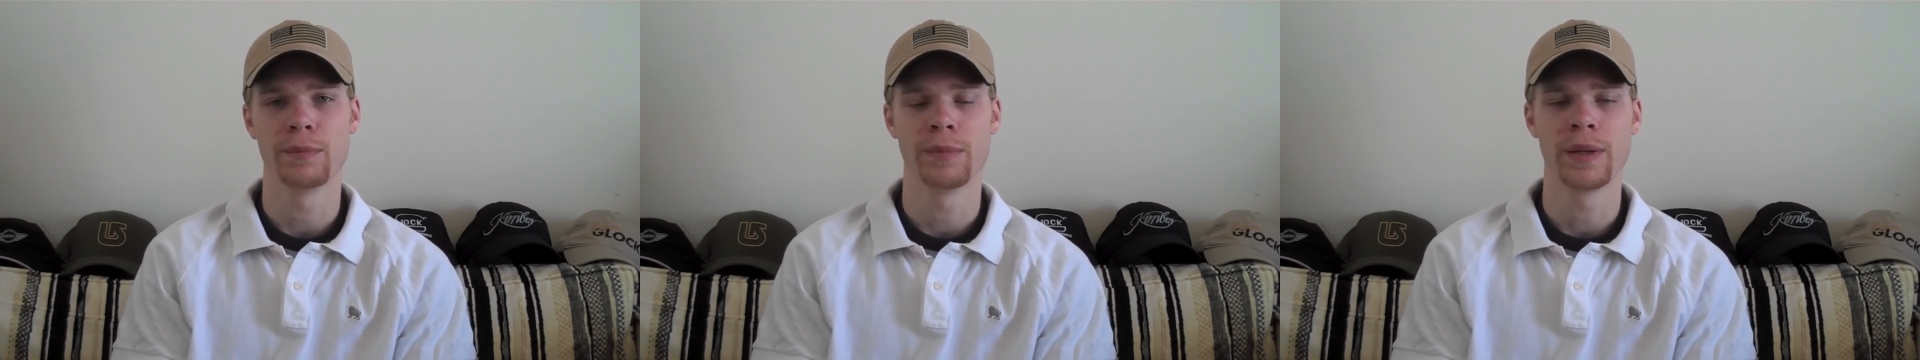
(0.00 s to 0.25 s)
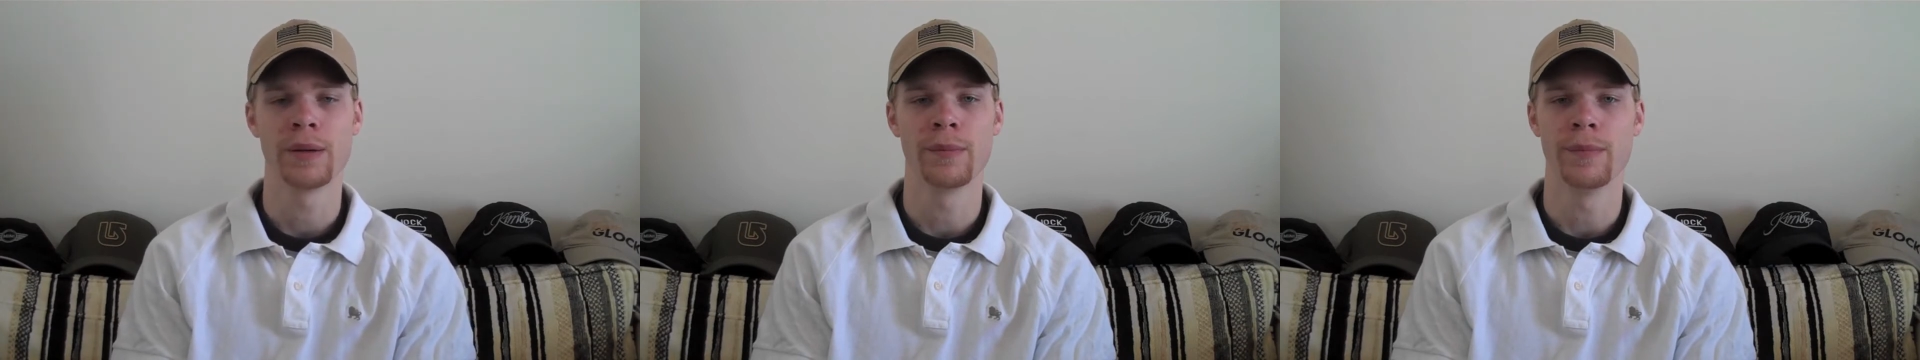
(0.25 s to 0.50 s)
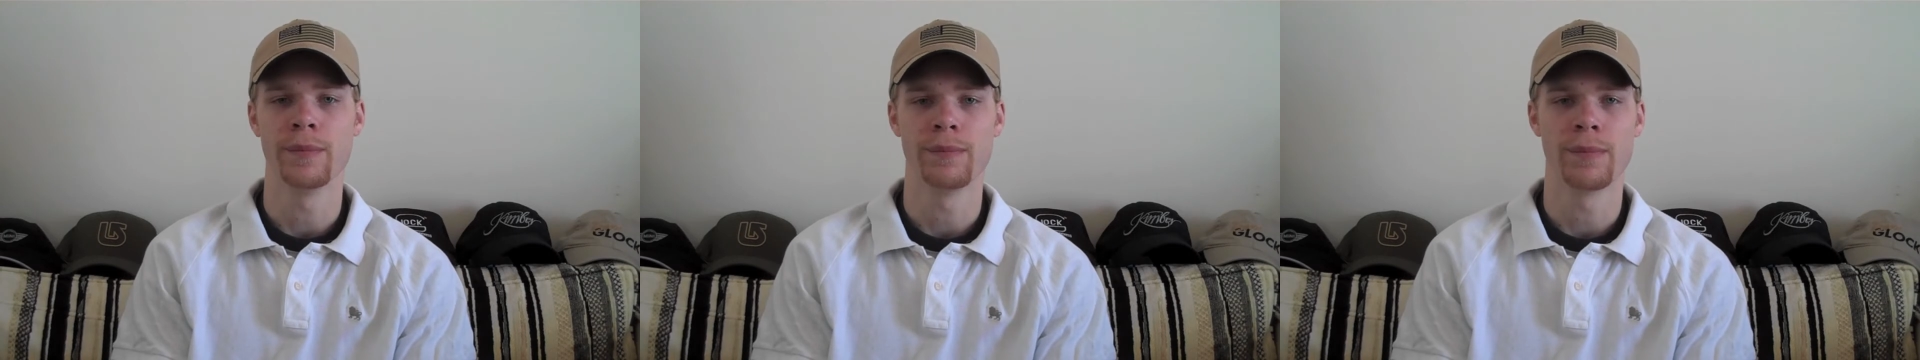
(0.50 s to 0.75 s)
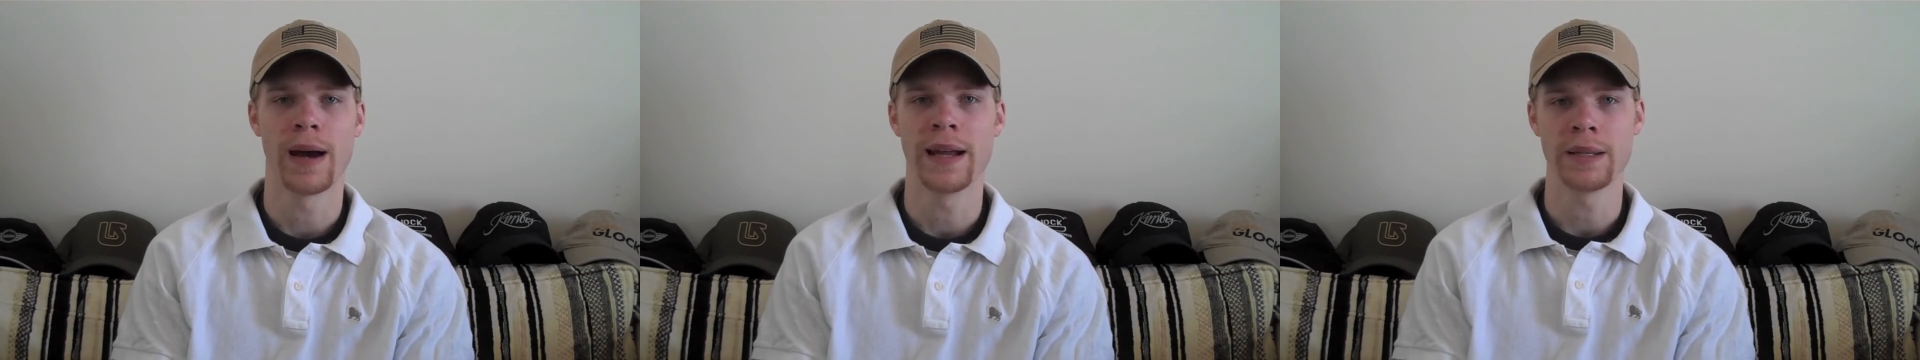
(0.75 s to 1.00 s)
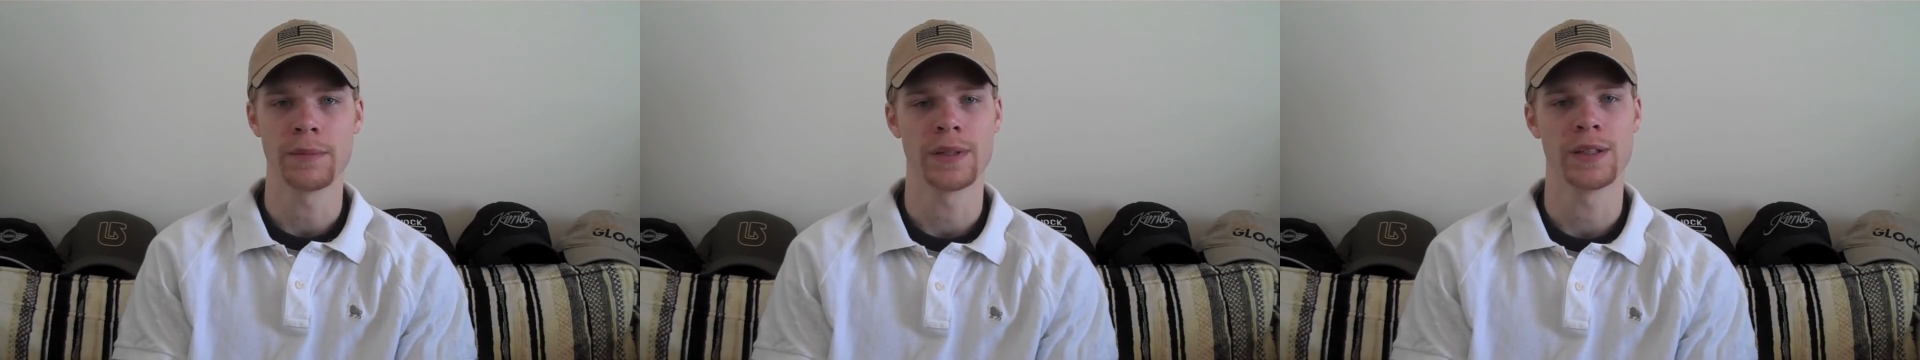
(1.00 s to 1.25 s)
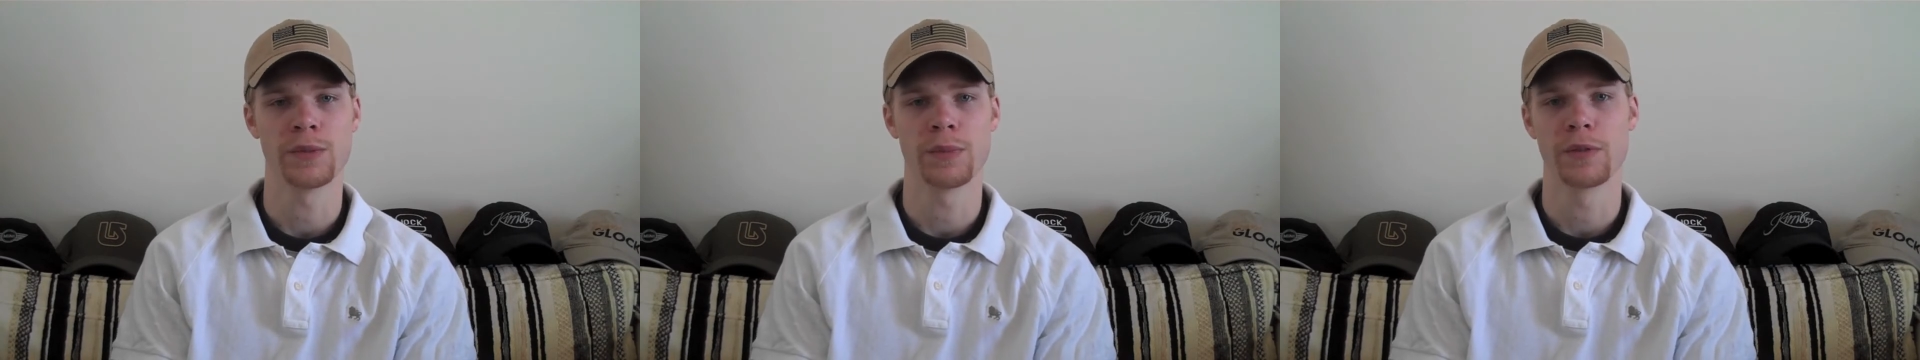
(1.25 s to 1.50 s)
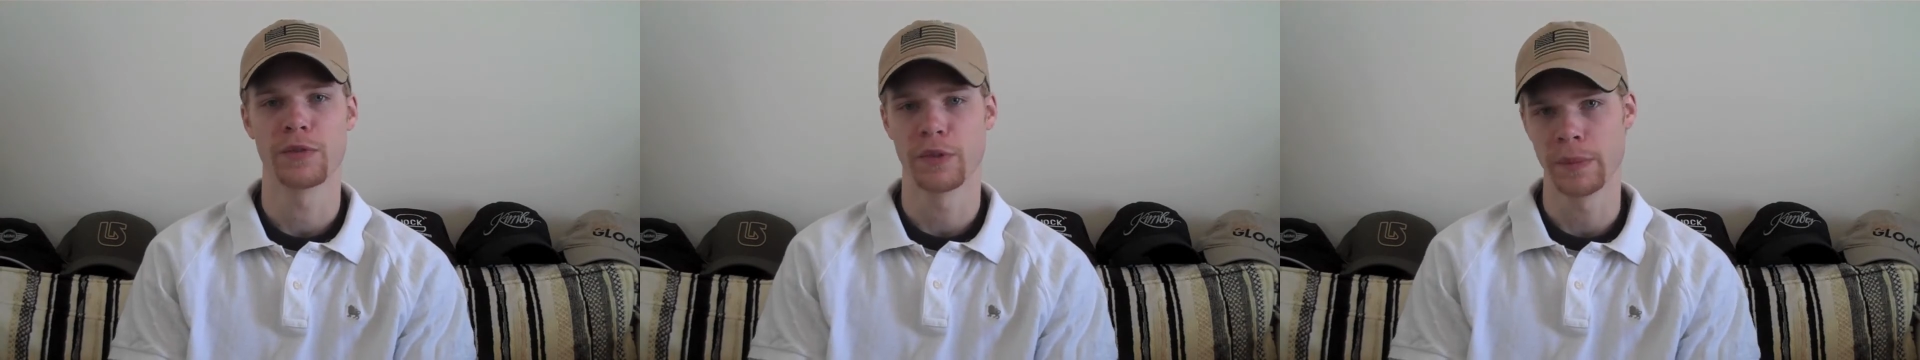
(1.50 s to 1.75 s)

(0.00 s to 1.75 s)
big by any means, but for